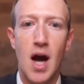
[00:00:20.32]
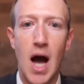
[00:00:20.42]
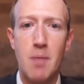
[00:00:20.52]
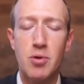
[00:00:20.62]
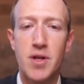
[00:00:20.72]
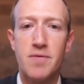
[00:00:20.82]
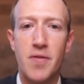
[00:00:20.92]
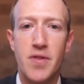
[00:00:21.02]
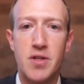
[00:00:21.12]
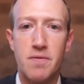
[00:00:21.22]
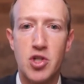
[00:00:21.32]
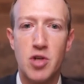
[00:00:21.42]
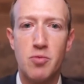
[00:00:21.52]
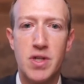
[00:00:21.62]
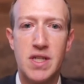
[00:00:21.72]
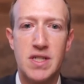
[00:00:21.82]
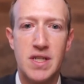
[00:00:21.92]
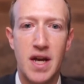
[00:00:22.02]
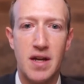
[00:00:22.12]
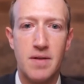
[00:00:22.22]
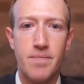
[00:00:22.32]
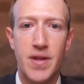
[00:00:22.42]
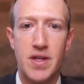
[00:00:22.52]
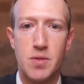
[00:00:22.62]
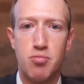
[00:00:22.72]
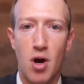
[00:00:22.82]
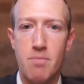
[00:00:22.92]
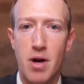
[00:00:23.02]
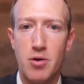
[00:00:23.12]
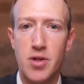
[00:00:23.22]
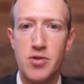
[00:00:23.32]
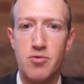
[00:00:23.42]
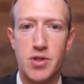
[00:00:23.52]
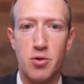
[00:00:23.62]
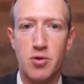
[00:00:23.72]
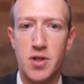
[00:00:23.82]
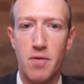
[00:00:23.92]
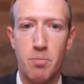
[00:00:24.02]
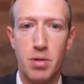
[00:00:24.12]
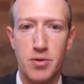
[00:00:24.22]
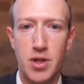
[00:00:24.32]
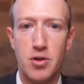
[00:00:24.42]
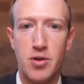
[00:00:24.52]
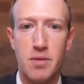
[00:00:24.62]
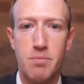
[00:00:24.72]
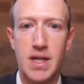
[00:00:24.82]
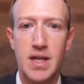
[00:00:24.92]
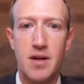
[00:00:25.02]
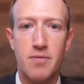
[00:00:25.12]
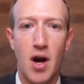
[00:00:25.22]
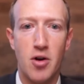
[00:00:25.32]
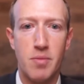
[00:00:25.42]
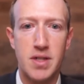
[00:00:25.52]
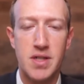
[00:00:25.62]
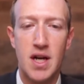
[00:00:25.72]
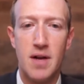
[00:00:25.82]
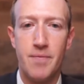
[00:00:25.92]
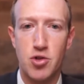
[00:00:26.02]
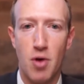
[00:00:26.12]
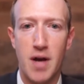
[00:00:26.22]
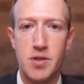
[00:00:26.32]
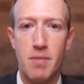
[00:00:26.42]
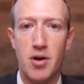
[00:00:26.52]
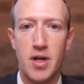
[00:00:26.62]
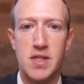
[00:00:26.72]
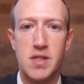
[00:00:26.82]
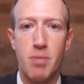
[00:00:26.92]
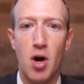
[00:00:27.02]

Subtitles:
I believe that the division we see today is primarily the result of a political and media environment that drives Americans